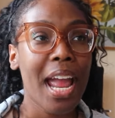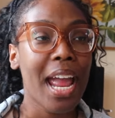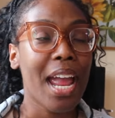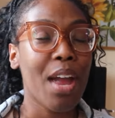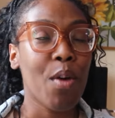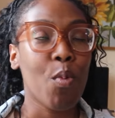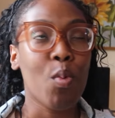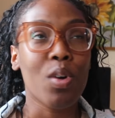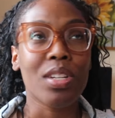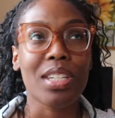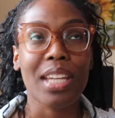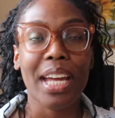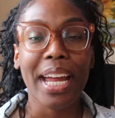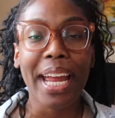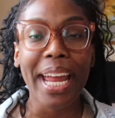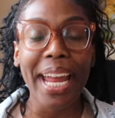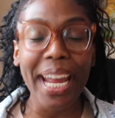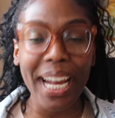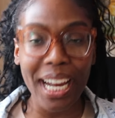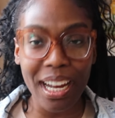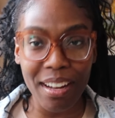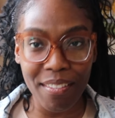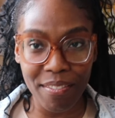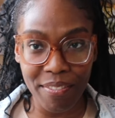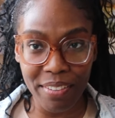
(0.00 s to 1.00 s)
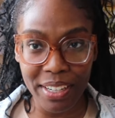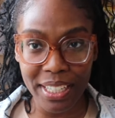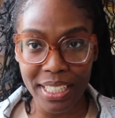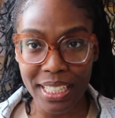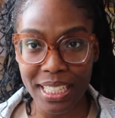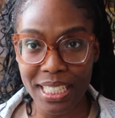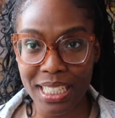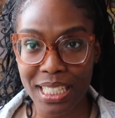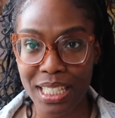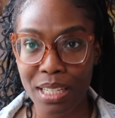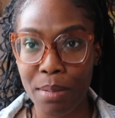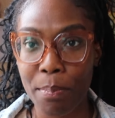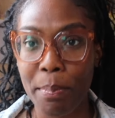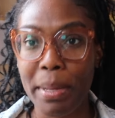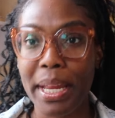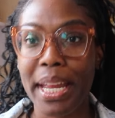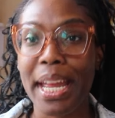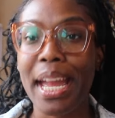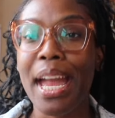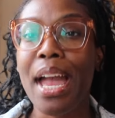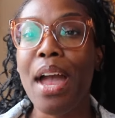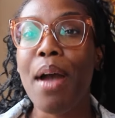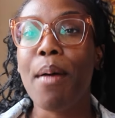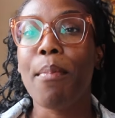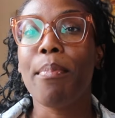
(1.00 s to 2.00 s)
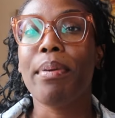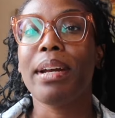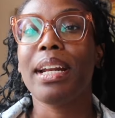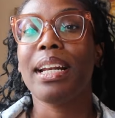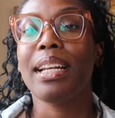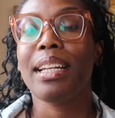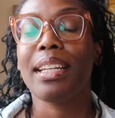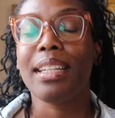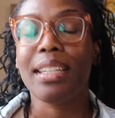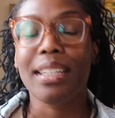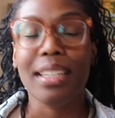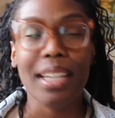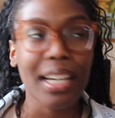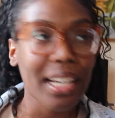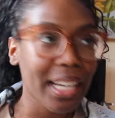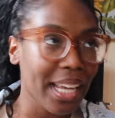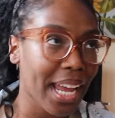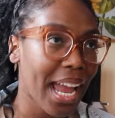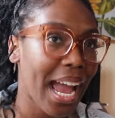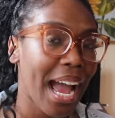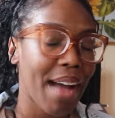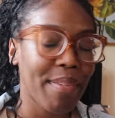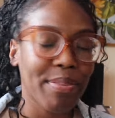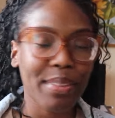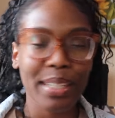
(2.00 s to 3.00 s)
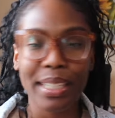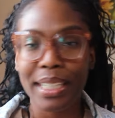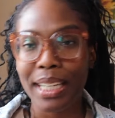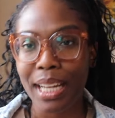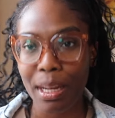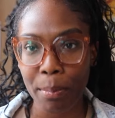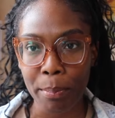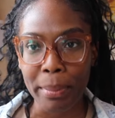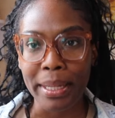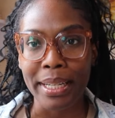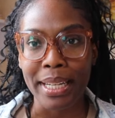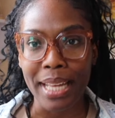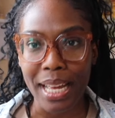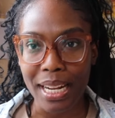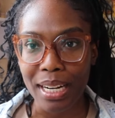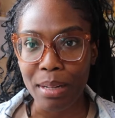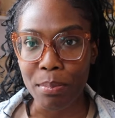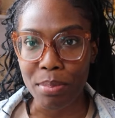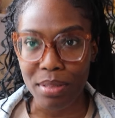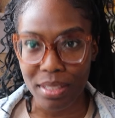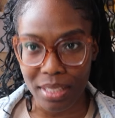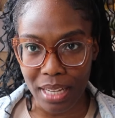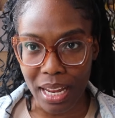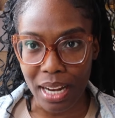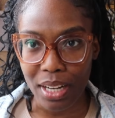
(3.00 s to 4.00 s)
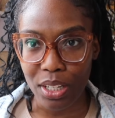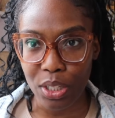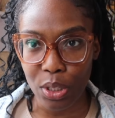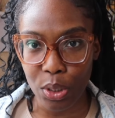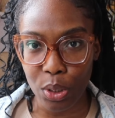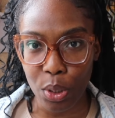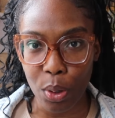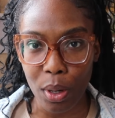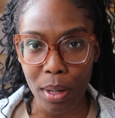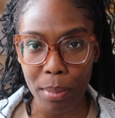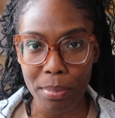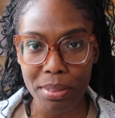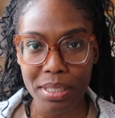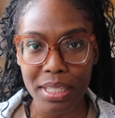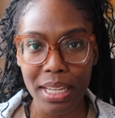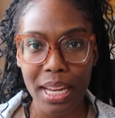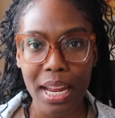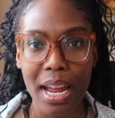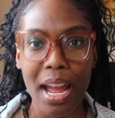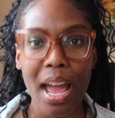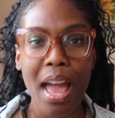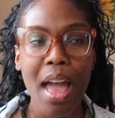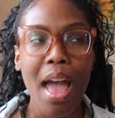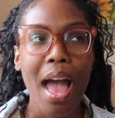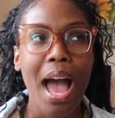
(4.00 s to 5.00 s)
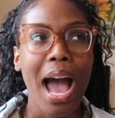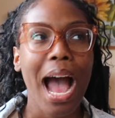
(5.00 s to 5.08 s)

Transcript: It was an inconvenience to me, but it didn't have to get me that upset. You know what I'm saying?